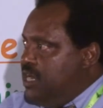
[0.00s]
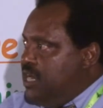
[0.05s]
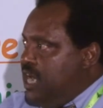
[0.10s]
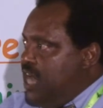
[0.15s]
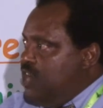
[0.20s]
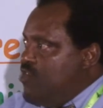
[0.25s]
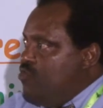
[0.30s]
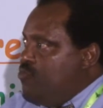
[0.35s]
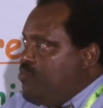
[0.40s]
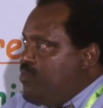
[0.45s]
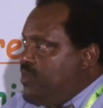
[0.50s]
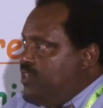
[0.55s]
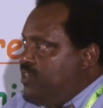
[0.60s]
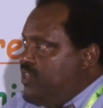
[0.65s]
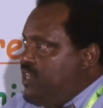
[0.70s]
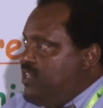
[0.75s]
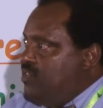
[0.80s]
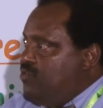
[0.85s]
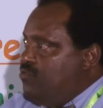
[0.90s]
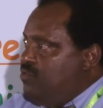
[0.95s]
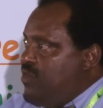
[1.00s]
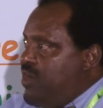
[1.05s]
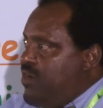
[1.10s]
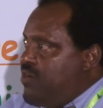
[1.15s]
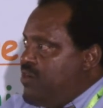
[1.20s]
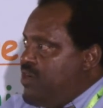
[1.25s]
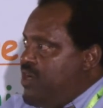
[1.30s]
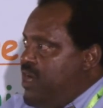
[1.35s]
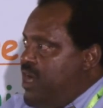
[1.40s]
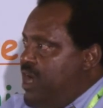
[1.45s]
can we present to
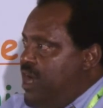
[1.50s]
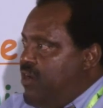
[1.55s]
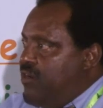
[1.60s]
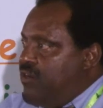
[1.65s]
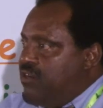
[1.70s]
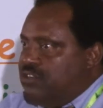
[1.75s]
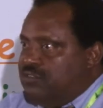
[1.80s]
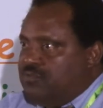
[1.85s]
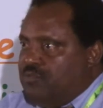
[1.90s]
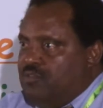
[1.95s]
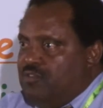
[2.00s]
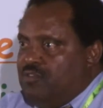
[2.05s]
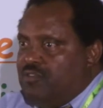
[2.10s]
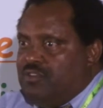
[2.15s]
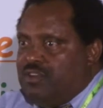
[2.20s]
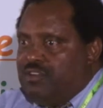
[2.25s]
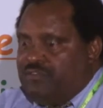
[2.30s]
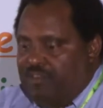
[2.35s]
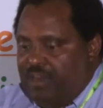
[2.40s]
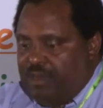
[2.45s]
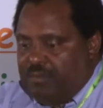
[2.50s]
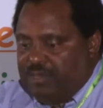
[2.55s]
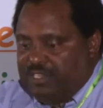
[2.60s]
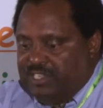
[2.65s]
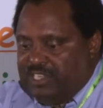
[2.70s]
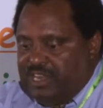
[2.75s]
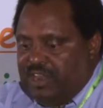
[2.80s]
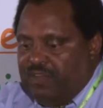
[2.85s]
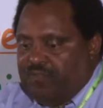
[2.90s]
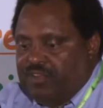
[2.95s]
our smallholder farmers
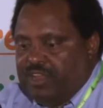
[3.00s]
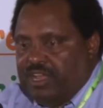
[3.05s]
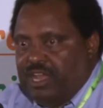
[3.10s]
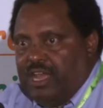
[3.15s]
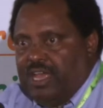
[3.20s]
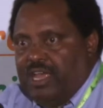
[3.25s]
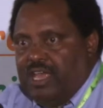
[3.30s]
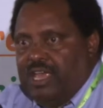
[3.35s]
in Africa?